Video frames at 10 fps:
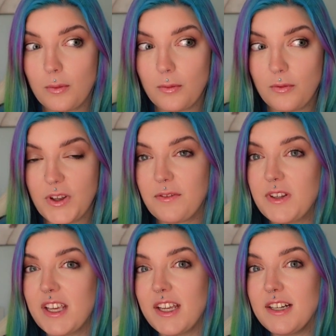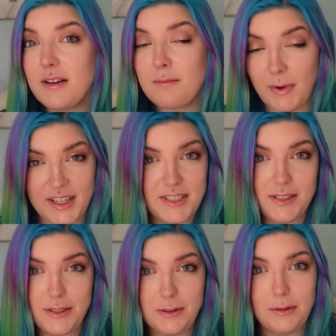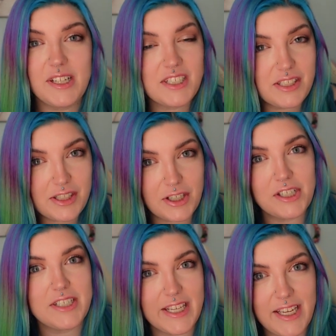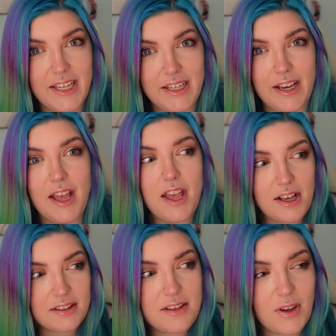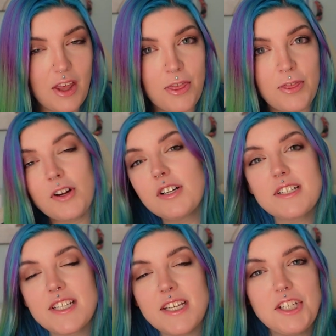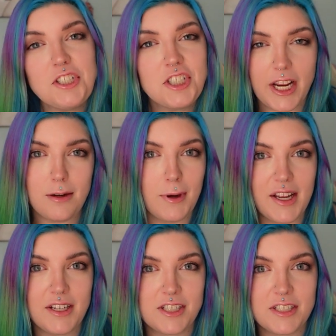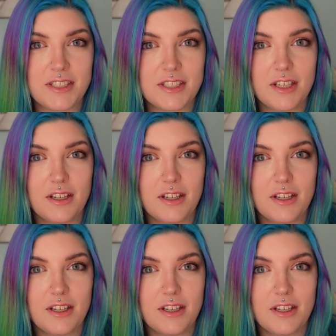15 minus 2 is 13, leaving 13 shade ranges